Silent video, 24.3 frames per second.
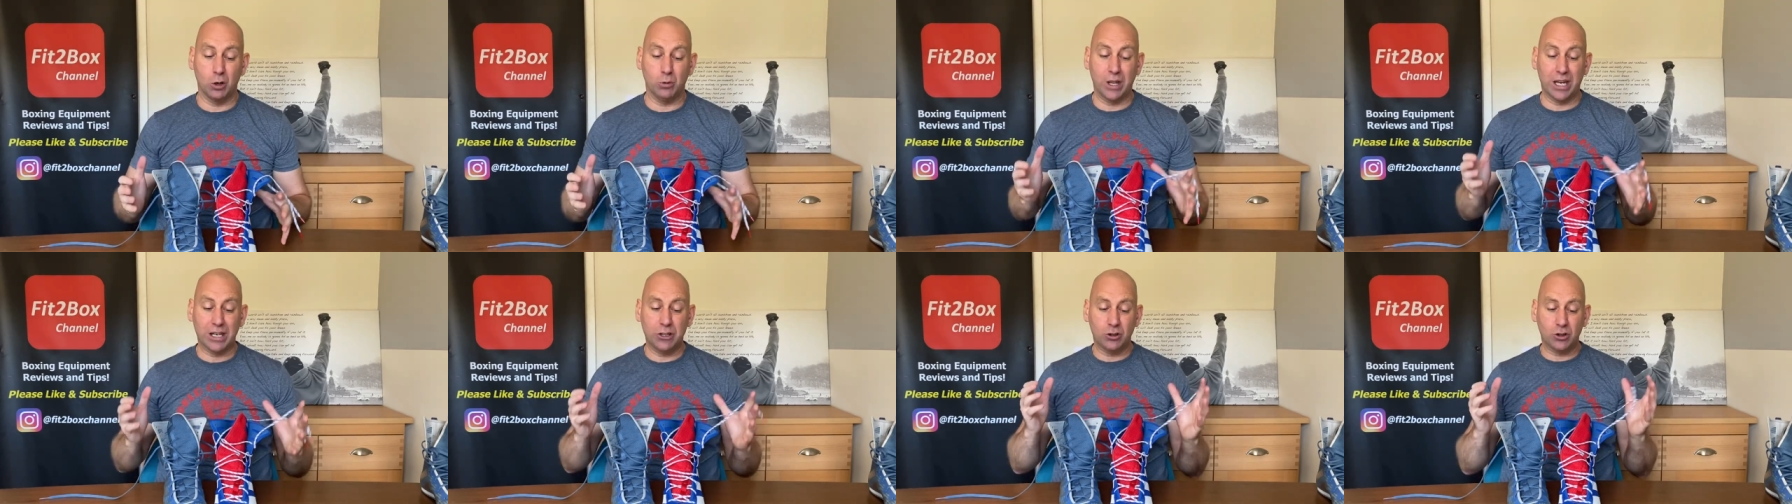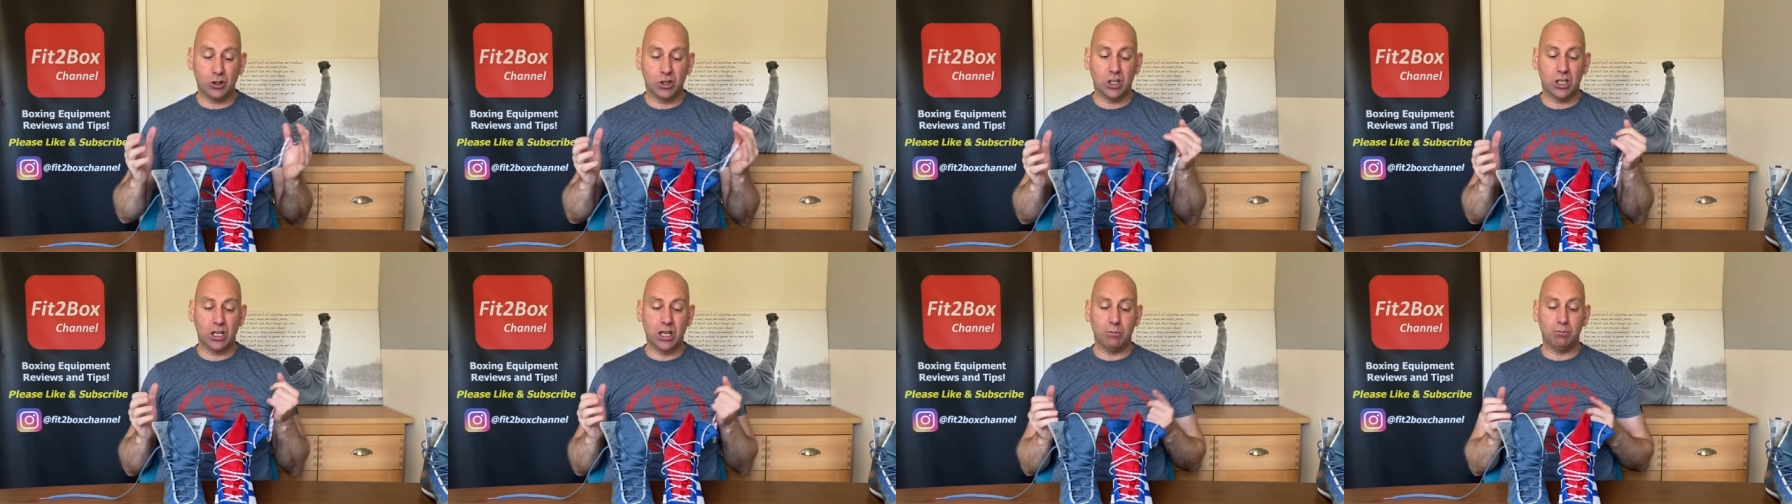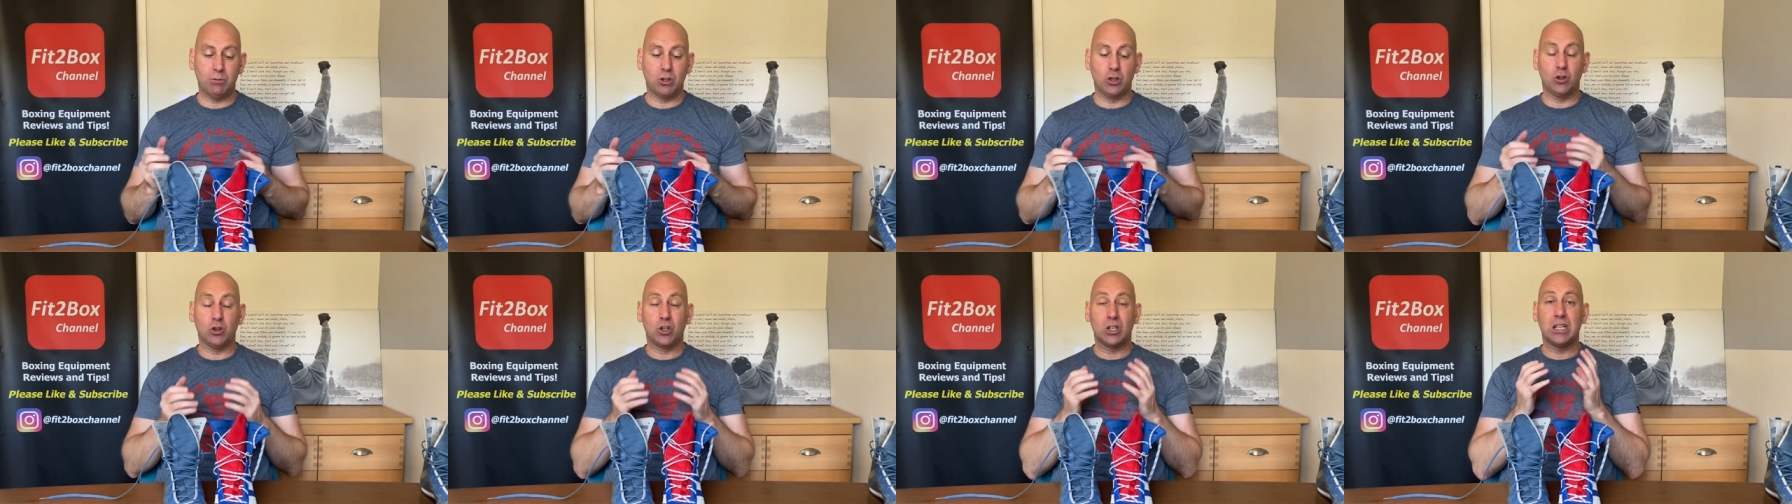They just seem
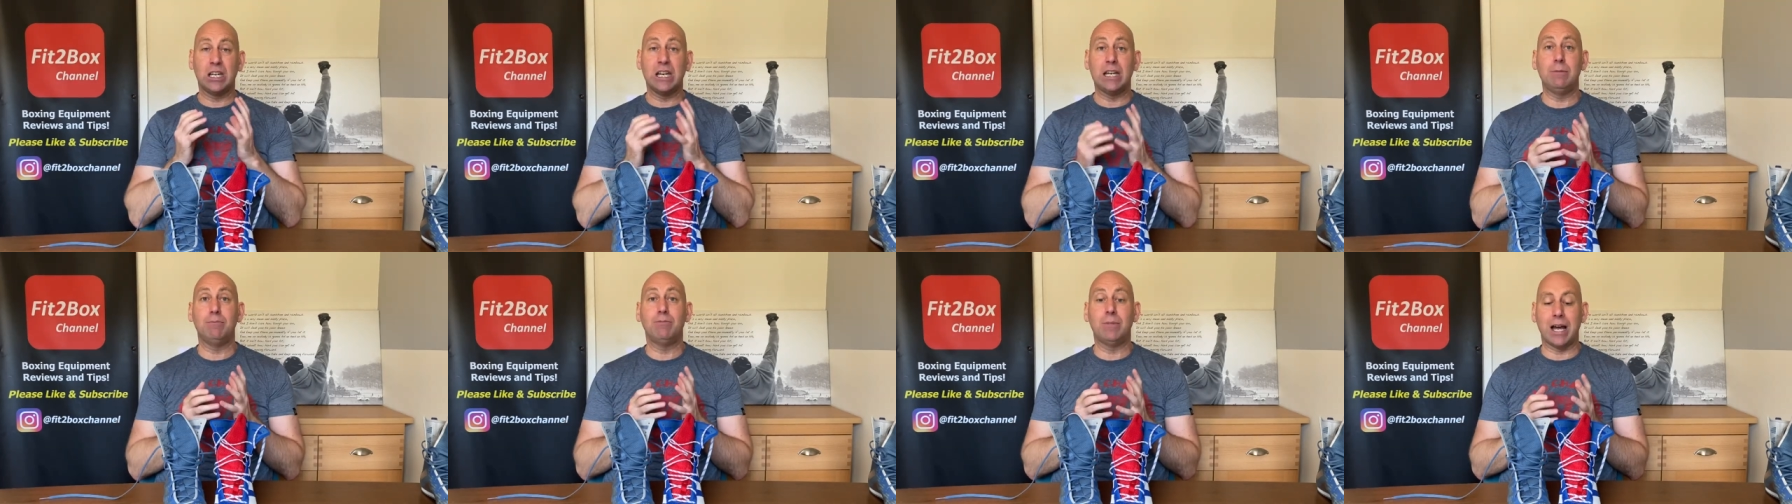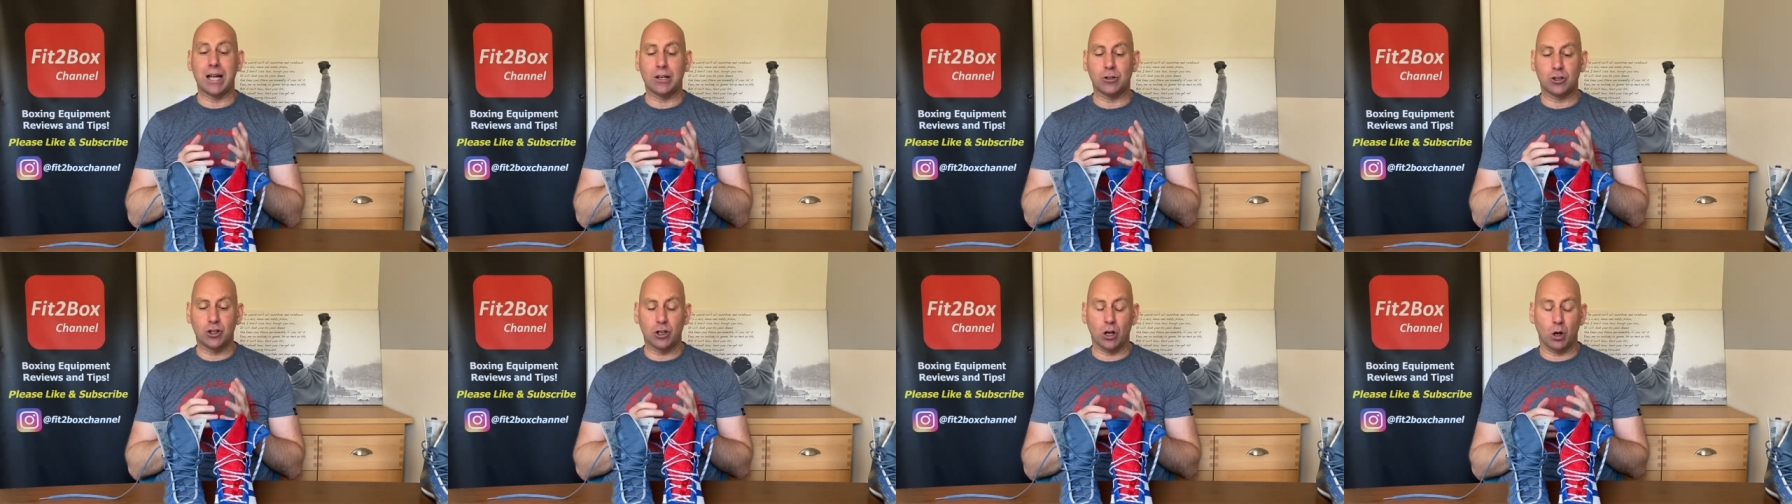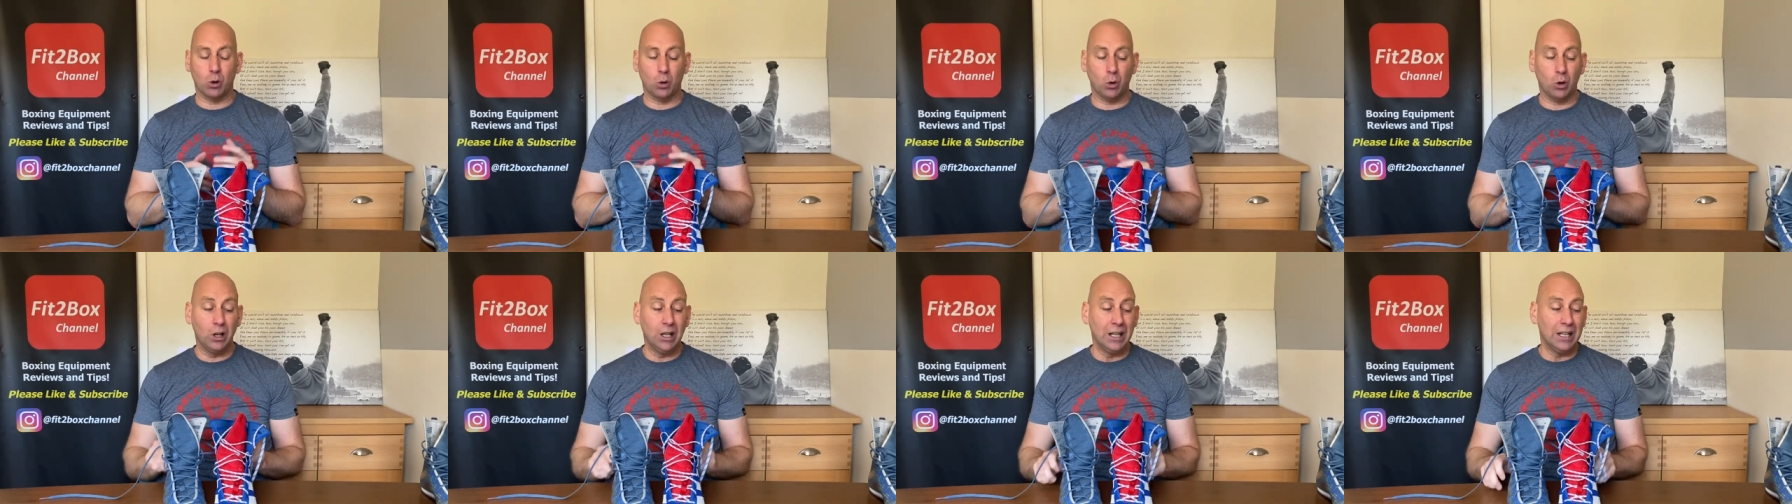to just keep that
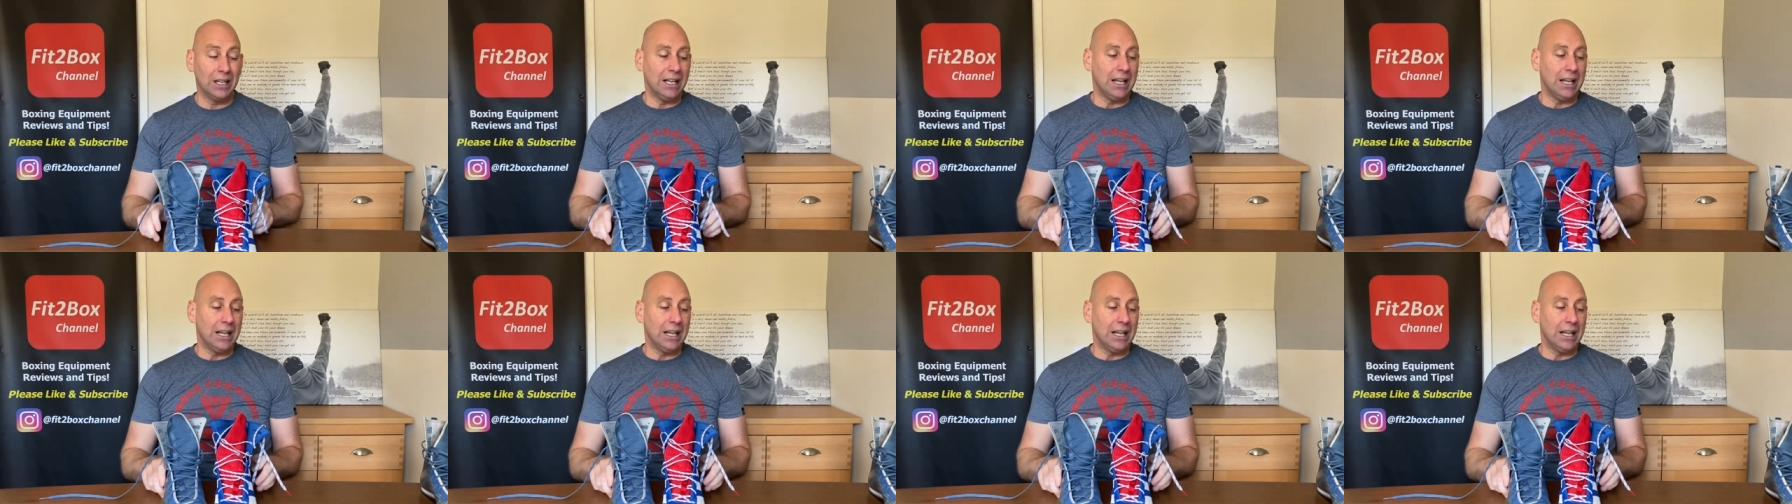sole.